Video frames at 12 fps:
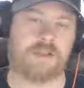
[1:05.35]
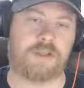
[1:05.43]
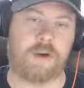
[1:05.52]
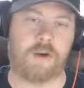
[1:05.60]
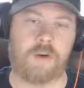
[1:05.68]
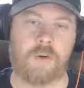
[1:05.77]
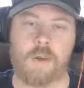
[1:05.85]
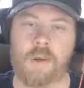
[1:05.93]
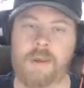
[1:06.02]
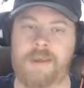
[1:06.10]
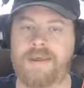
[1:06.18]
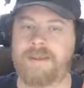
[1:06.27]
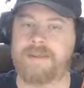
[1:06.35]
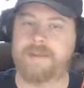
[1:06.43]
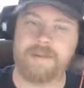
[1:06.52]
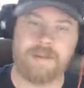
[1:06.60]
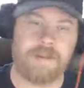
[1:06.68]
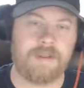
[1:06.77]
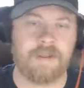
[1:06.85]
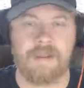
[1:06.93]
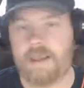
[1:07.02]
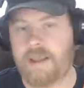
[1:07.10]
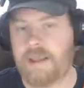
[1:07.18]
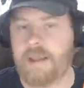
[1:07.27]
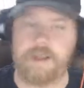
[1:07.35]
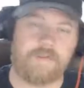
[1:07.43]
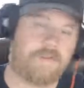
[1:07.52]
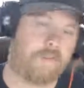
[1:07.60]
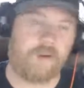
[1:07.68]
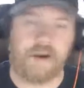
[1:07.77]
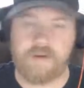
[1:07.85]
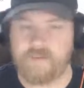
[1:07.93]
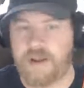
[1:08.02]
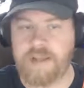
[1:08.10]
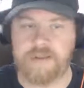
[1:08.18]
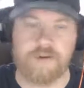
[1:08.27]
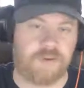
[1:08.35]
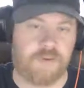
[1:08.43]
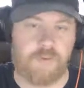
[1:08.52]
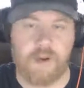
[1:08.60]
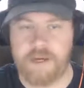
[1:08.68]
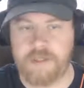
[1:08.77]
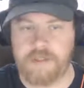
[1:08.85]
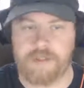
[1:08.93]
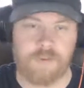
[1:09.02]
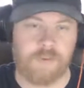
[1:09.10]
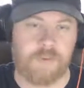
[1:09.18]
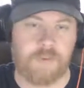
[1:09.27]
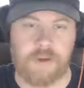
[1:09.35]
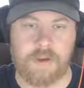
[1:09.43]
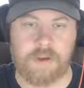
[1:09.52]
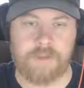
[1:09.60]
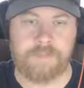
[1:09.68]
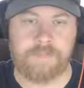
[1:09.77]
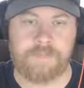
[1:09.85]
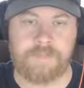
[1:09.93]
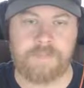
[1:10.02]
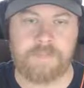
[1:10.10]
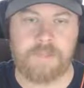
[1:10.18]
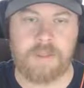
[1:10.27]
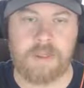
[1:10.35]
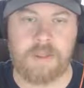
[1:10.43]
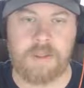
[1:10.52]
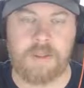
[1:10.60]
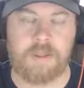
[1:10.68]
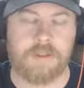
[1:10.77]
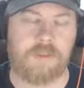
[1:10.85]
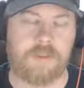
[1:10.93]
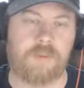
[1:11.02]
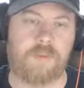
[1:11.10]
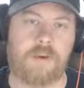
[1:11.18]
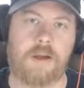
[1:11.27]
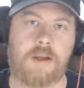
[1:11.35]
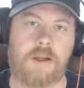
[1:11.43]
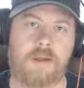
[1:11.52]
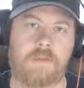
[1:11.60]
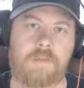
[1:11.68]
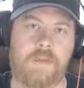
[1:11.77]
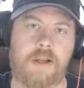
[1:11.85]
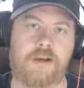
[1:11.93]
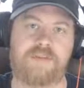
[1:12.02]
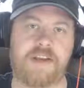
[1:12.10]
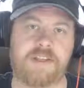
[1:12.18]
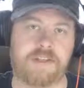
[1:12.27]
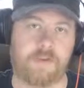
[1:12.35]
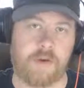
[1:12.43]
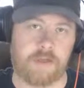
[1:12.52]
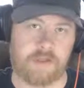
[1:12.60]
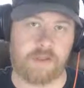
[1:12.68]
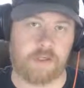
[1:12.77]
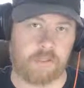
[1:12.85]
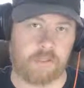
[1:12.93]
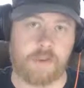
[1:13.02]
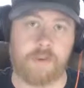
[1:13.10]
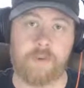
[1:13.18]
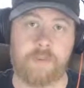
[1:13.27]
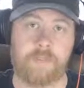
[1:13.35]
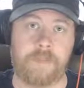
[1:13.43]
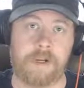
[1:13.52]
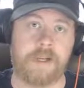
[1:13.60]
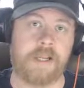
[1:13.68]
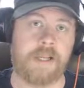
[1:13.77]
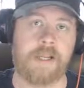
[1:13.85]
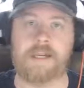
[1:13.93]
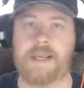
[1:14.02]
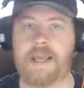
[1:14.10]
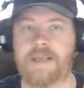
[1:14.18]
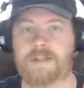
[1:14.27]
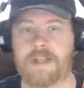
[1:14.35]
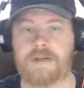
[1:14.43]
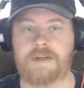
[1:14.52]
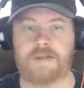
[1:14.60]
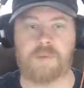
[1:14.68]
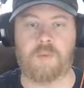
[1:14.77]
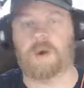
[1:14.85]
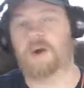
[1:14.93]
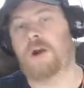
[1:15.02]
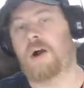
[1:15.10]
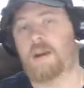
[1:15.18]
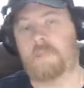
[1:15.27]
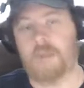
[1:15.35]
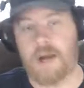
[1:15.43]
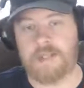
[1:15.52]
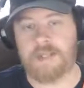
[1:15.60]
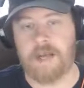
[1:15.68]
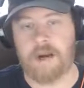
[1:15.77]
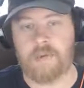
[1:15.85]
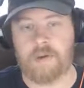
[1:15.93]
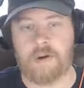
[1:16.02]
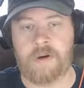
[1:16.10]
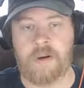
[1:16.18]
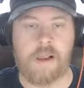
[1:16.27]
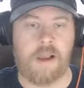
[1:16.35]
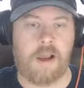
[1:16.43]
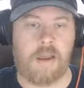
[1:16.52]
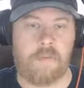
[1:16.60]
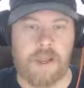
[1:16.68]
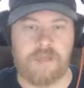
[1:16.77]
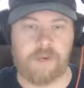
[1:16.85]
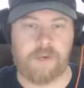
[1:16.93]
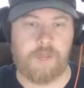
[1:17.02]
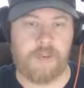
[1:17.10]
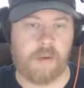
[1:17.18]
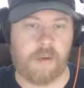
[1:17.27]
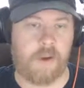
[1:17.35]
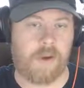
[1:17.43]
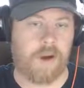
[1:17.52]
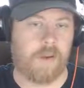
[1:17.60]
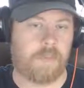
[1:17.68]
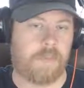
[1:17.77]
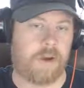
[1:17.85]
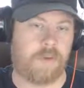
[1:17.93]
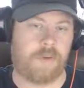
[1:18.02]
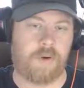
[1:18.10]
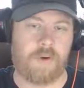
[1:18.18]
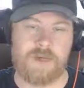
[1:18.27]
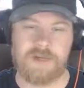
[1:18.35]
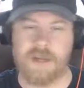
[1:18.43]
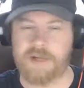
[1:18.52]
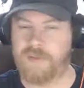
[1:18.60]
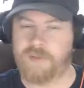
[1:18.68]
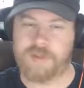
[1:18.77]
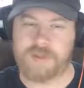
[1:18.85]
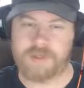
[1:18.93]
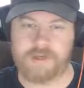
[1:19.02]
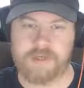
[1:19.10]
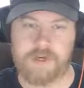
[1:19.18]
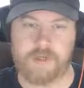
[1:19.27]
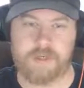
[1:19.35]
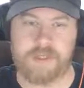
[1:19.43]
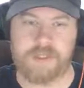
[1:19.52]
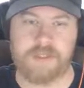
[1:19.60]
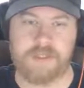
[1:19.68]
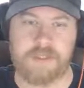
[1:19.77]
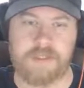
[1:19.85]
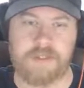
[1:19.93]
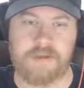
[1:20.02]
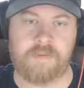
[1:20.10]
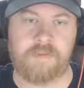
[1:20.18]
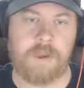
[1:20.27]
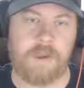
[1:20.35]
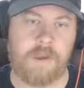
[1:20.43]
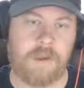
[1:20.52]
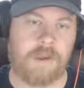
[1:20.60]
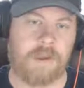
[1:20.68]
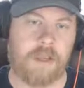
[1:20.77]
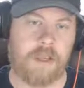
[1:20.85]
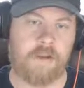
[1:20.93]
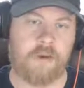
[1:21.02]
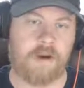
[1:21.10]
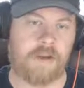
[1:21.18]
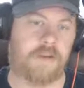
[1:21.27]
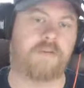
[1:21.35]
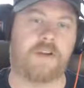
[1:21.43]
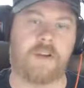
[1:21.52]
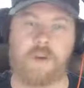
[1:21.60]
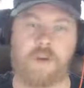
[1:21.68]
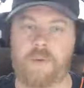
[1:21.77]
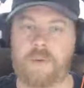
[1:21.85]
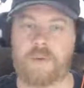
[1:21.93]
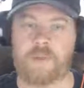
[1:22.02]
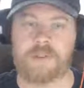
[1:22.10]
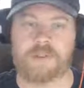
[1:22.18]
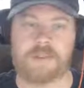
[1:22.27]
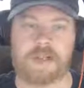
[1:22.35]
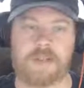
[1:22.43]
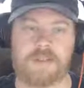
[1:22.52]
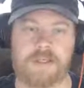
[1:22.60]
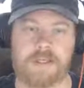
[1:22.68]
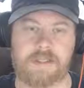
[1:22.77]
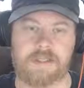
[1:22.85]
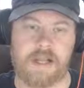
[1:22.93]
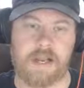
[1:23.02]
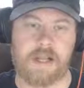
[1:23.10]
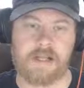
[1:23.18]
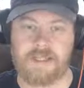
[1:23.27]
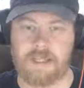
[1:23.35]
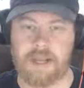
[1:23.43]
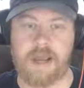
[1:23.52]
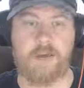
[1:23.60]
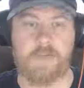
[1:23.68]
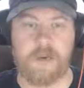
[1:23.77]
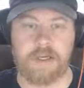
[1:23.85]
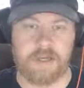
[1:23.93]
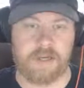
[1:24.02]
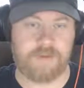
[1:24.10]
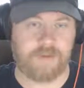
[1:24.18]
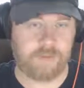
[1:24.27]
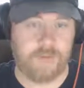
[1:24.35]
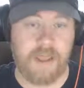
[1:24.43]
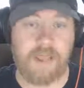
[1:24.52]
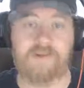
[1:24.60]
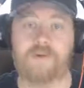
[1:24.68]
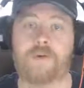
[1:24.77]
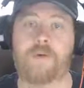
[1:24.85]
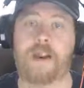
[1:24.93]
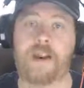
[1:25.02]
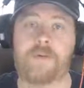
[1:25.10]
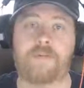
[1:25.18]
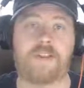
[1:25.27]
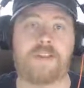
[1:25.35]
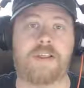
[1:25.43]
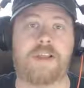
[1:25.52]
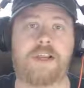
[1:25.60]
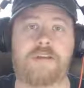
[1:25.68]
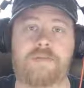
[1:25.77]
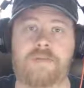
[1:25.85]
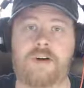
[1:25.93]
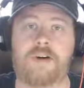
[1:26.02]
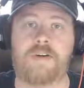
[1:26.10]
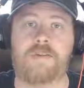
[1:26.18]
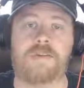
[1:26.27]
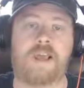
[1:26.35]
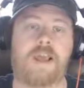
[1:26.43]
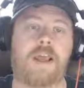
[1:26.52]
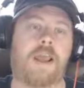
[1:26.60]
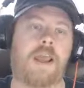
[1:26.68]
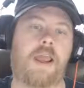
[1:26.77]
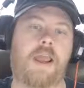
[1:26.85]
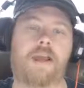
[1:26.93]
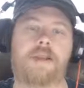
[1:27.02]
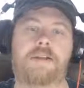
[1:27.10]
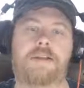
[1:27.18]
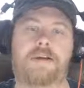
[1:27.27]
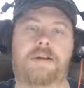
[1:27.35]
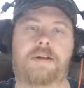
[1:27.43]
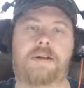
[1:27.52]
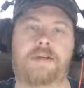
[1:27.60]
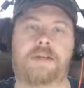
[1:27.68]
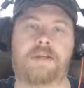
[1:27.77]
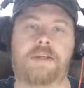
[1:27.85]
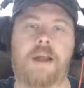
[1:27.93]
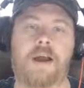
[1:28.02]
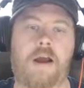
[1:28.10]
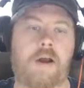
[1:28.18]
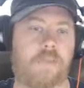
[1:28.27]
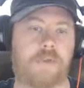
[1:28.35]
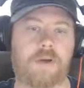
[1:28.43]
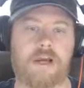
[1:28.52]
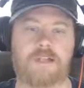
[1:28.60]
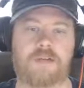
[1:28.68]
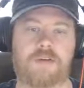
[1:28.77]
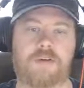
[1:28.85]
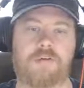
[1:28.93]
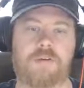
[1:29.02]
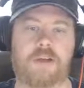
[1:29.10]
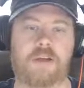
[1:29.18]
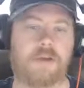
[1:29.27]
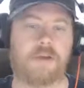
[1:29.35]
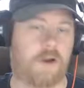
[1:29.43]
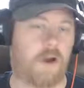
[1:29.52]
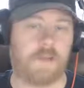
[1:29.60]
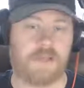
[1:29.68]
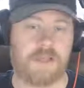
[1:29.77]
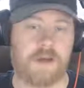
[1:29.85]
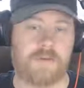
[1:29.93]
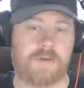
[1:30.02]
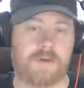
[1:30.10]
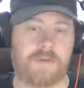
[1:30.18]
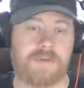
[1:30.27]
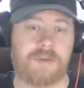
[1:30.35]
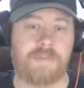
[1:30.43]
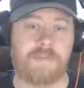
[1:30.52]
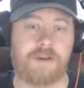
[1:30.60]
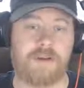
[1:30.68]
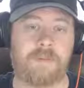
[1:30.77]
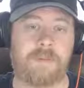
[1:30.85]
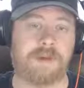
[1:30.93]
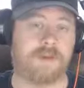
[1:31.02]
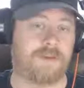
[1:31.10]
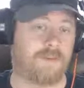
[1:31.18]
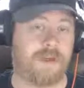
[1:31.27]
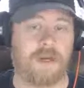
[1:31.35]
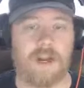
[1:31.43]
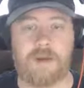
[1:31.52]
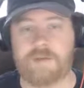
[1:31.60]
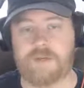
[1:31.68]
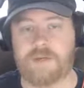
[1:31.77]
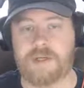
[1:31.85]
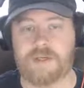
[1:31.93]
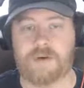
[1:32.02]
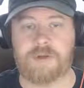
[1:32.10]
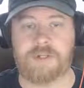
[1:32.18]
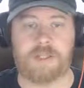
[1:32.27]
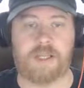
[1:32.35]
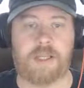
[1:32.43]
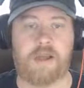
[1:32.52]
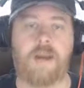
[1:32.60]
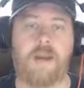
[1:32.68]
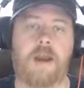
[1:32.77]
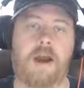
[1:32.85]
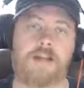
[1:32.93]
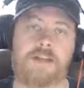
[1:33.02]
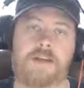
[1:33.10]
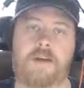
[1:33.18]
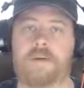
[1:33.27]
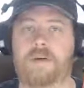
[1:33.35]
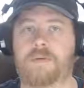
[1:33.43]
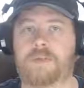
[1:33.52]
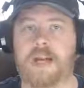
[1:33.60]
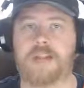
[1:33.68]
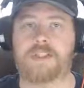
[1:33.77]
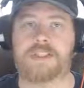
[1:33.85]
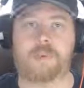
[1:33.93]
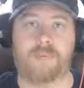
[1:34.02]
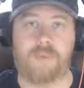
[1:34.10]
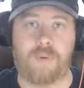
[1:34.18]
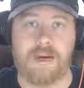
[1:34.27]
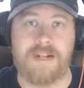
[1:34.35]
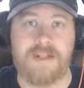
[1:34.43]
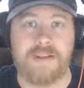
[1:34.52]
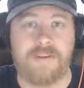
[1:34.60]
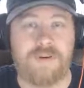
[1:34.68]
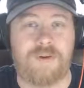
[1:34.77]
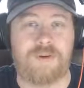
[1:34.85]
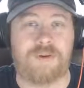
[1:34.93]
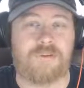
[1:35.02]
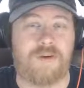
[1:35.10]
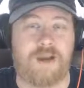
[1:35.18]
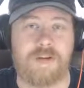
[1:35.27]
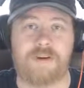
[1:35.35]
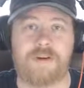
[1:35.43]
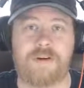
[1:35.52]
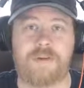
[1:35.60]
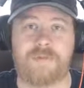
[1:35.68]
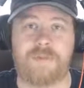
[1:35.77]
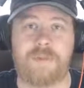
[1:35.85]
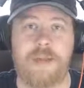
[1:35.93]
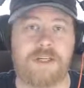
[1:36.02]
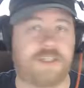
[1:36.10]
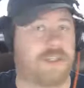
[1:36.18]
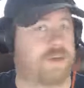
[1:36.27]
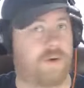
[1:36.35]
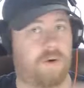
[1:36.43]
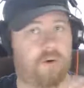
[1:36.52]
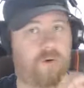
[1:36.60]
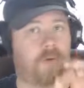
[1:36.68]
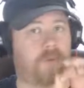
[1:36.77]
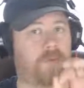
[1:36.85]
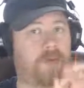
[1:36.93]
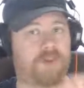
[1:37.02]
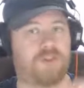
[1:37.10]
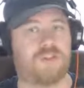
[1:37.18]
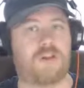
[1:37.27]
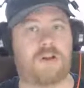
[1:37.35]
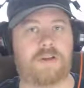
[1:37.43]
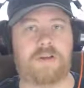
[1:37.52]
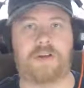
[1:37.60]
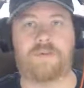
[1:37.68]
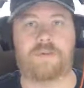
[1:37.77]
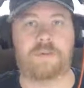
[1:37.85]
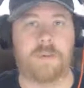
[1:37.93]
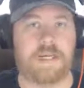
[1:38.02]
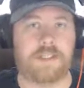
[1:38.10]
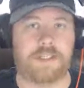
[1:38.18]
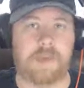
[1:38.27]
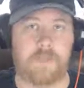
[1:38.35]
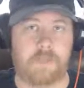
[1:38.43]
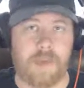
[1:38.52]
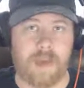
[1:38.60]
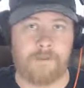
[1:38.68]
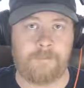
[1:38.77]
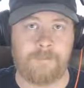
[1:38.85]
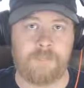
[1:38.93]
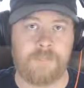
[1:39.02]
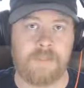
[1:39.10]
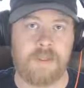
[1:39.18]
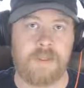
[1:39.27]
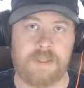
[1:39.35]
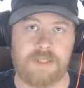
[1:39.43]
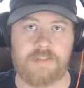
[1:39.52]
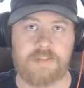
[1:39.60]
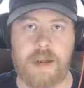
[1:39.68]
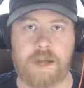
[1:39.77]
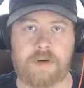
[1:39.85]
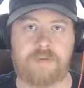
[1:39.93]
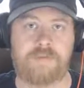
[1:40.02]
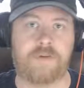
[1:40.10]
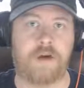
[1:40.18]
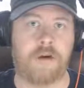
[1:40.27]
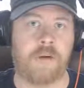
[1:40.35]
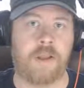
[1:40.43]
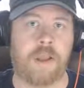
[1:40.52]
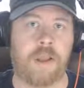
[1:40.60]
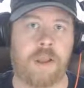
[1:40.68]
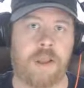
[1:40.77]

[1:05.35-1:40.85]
So from what I've read, there's a way to interface it directly into your computer, but in case that doesn't work on my tower, I may have to go pick one up, although I don't think they're terribly expensive. Later on in the video, we will discuss exactly how much I spent for everything involved. And yeah, I hope you guys enjoy the video, and I hope it's helpful to somebody, because when I was researching it, I discovered it was actually pretty difficult to find good information or real solid information about this microphone.